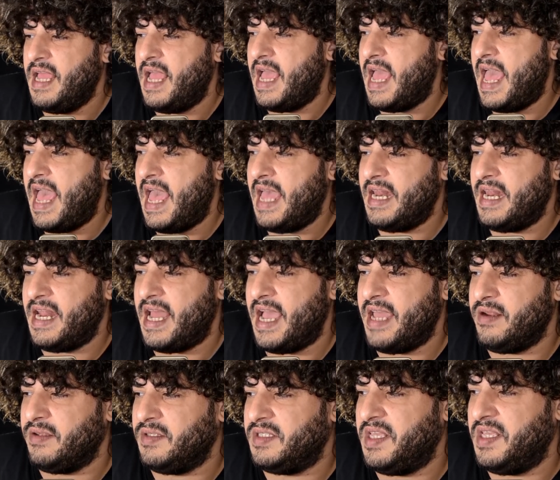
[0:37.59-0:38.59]
and
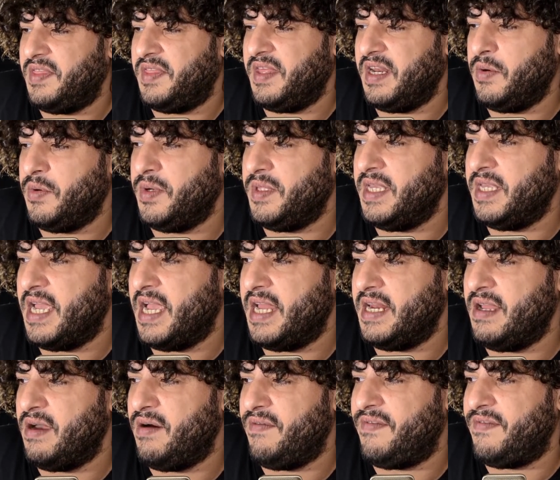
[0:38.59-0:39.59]
knight on c3, with the
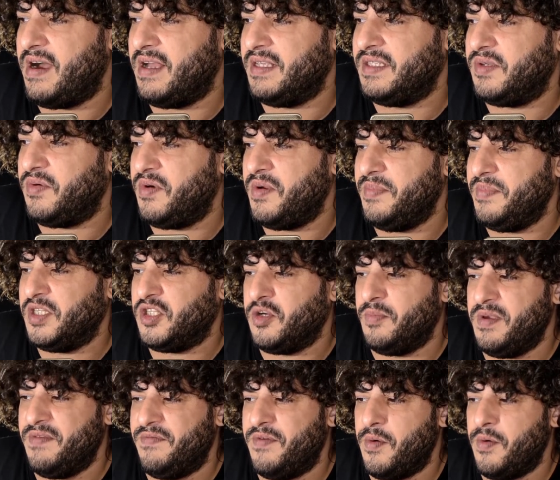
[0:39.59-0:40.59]
idea of answering bishop
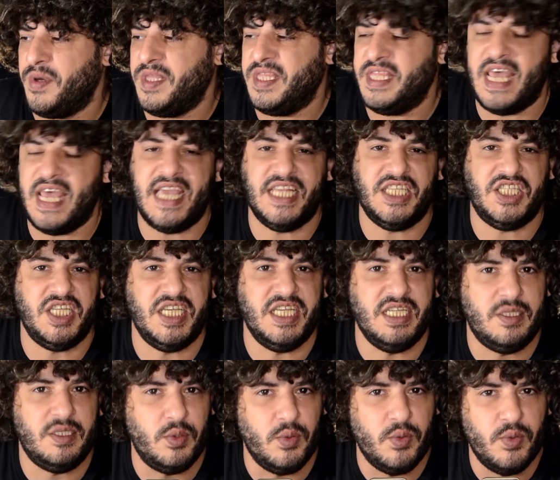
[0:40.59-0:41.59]
before with knight
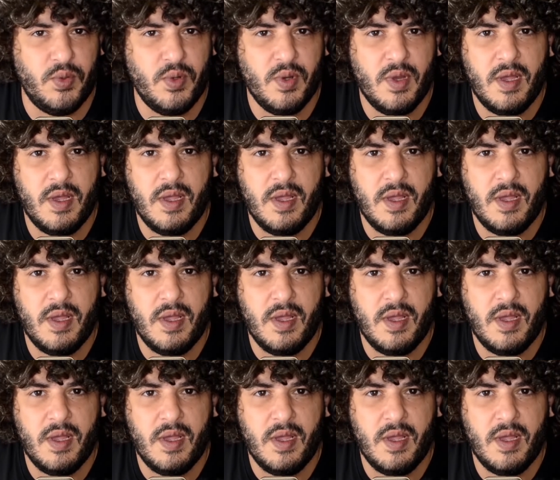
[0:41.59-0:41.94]
g2